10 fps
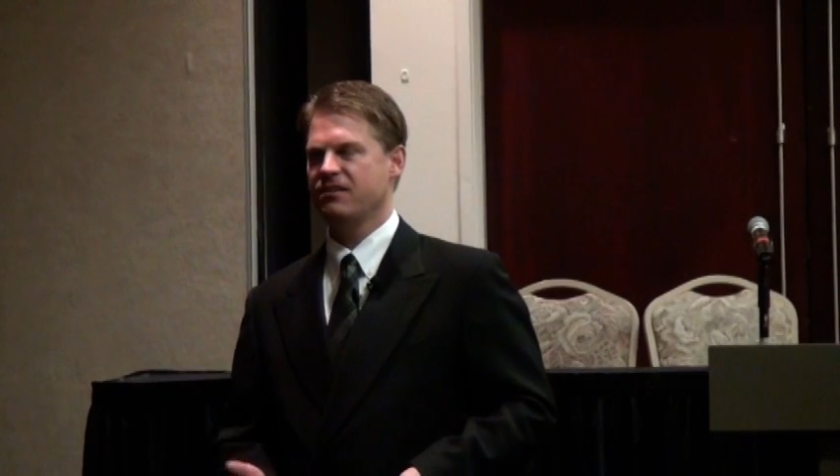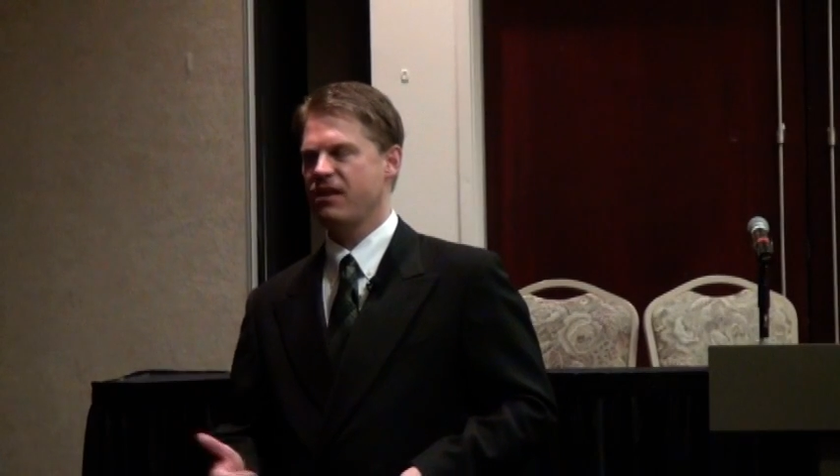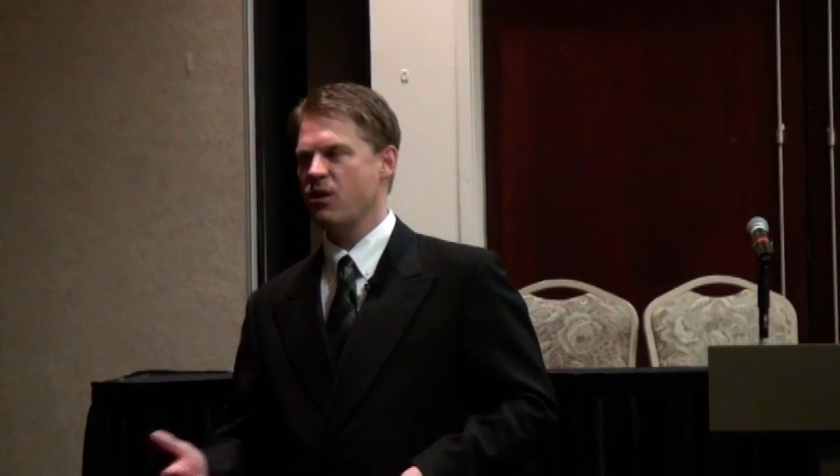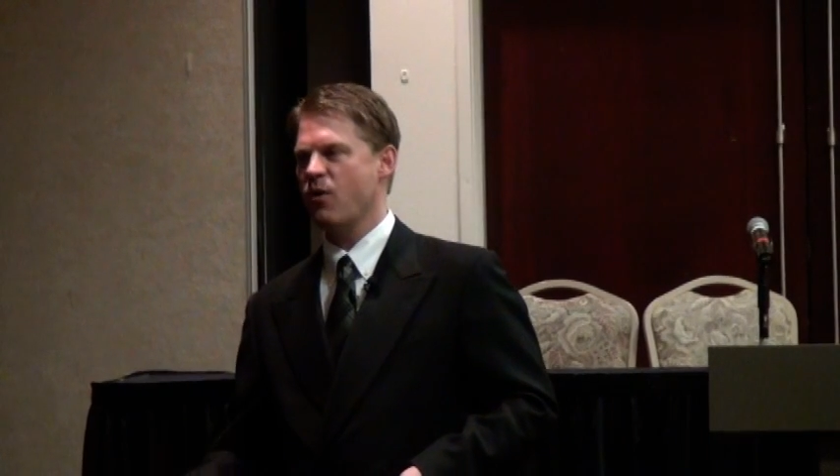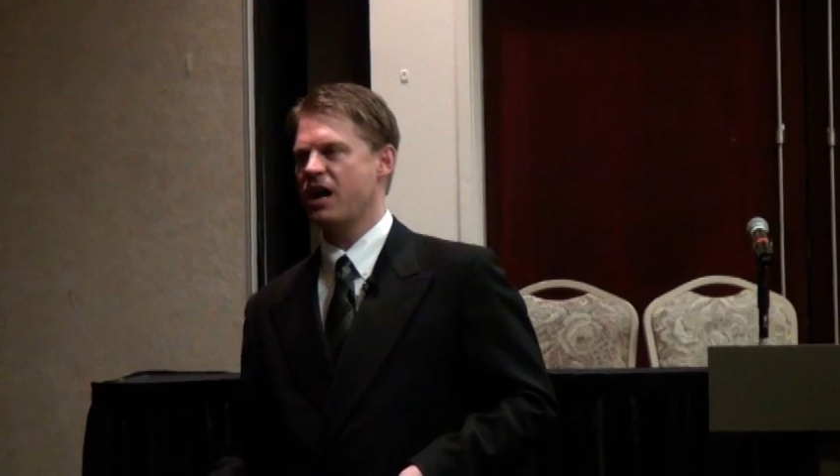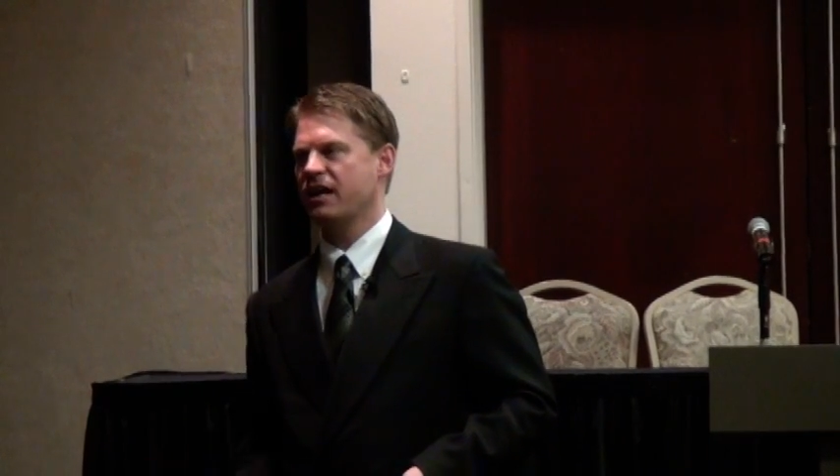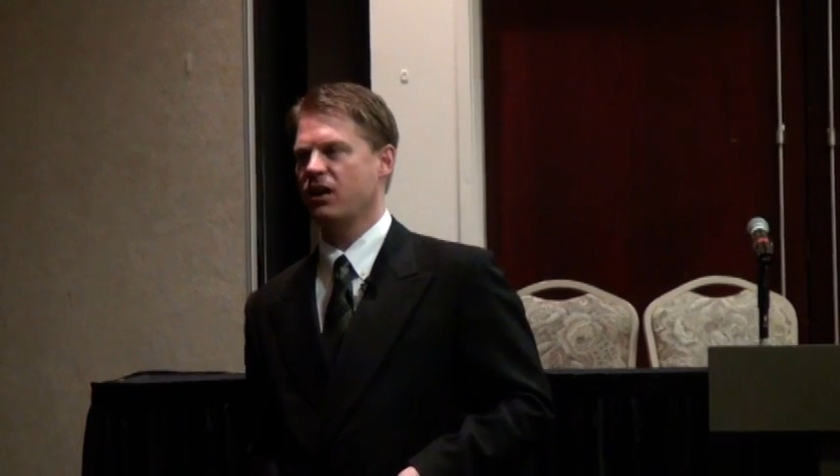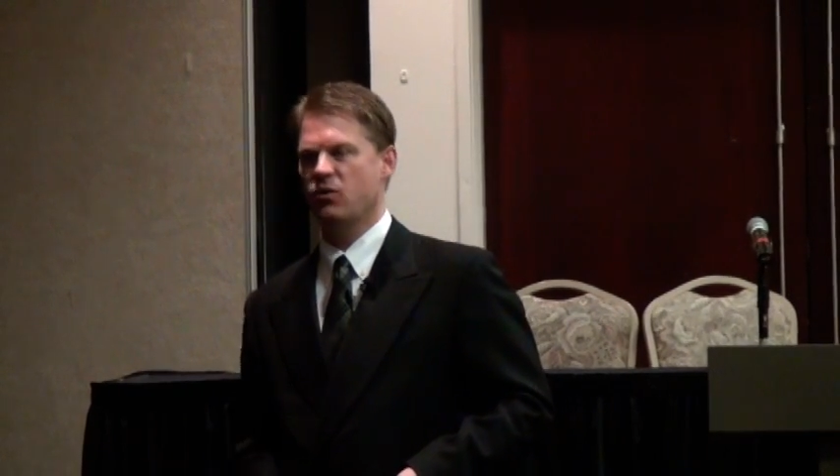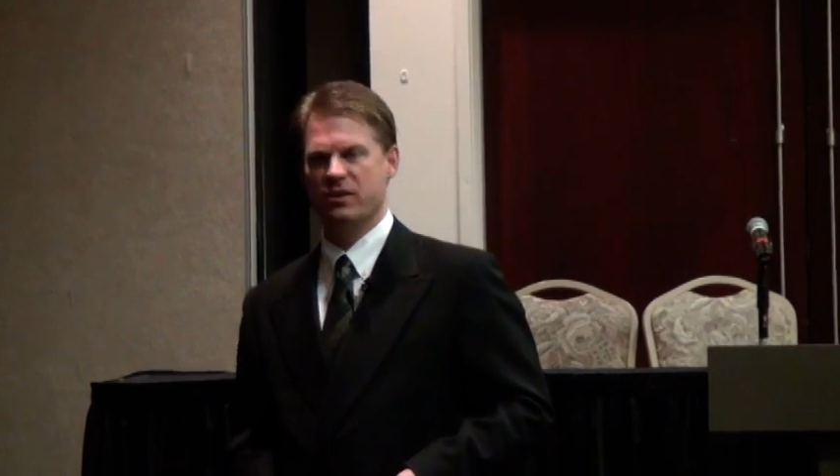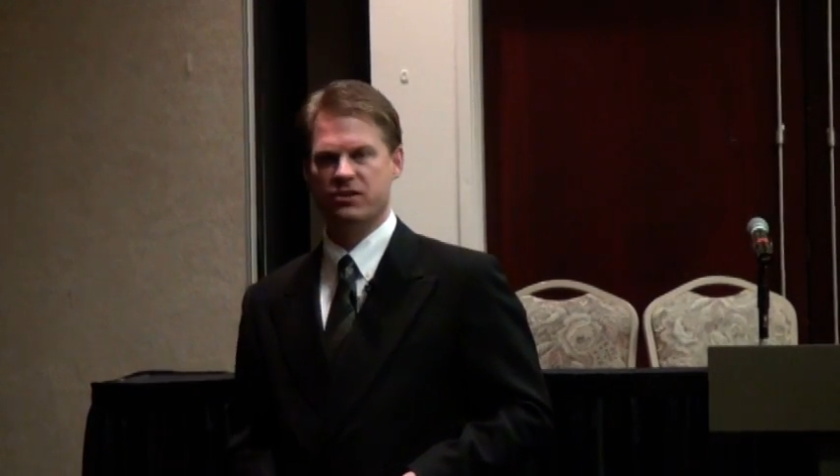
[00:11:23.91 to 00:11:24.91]
they walk
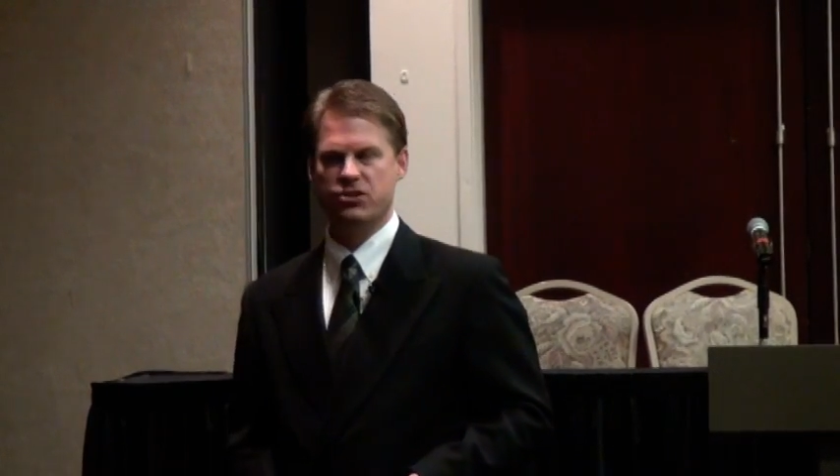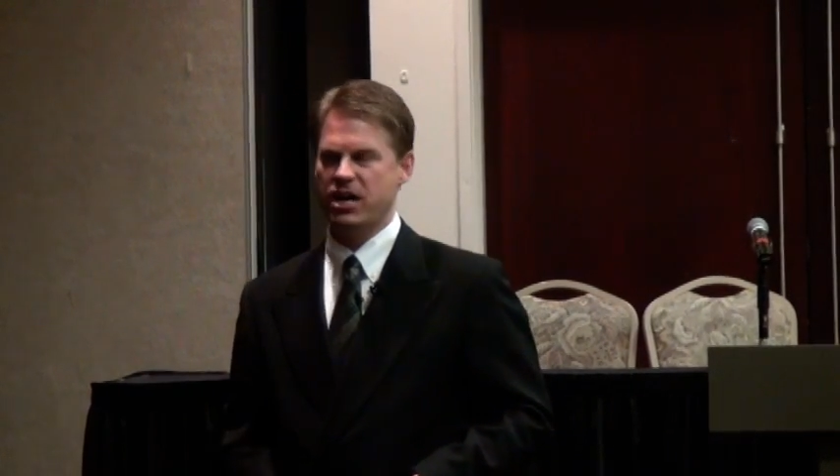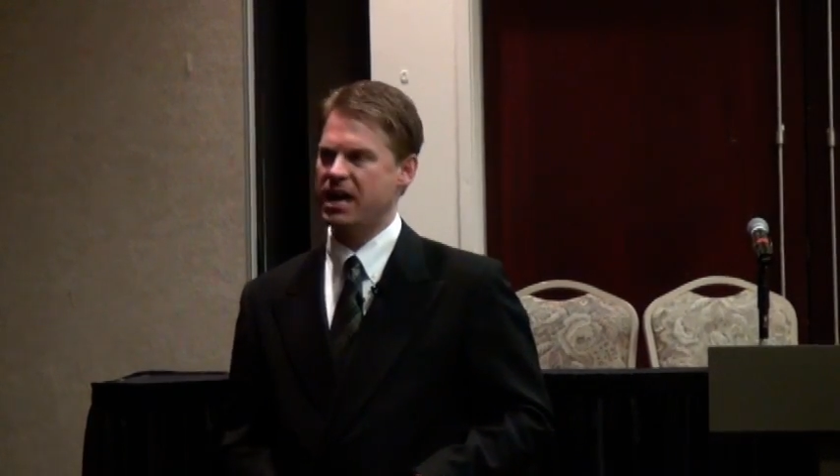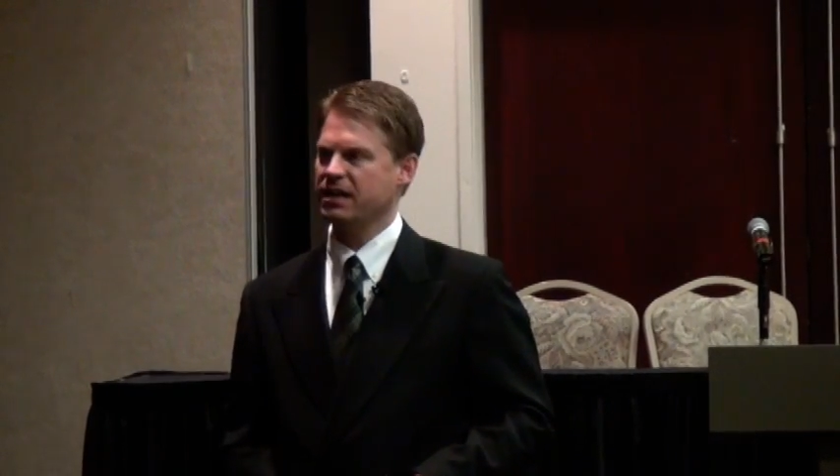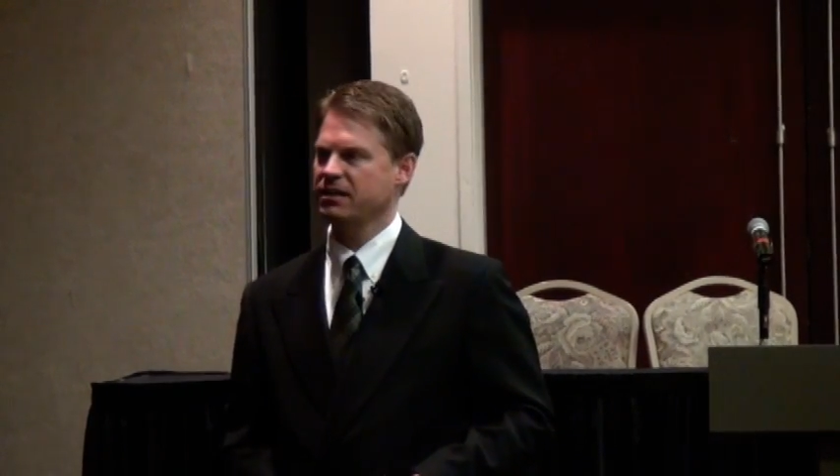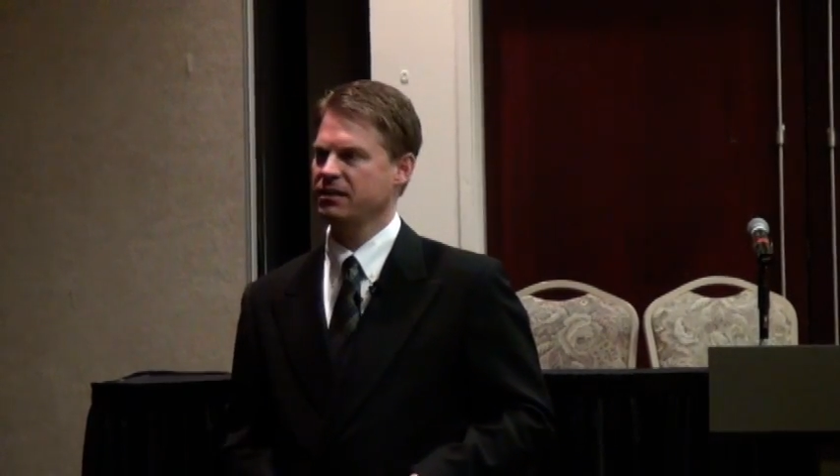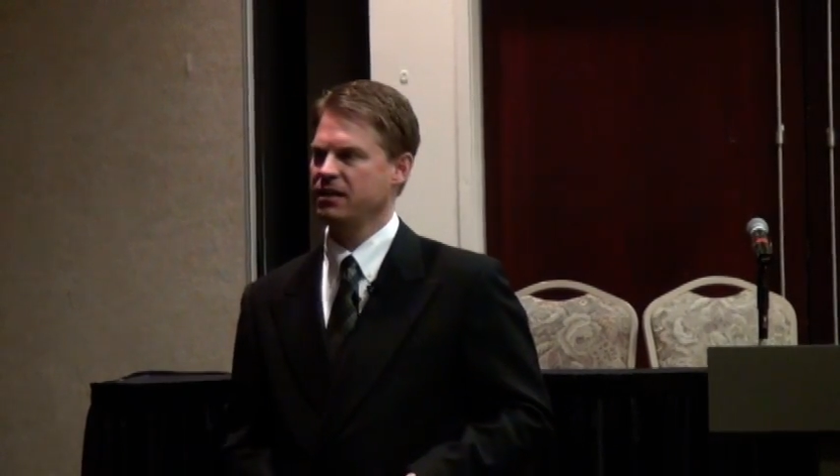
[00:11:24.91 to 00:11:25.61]
out with a check,